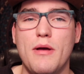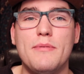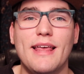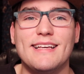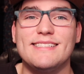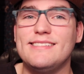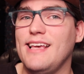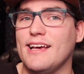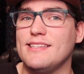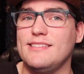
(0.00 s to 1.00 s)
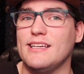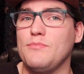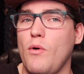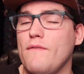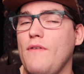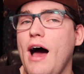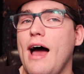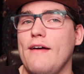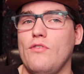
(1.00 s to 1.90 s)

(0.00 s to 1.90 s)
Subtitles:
maybe like a 6.5,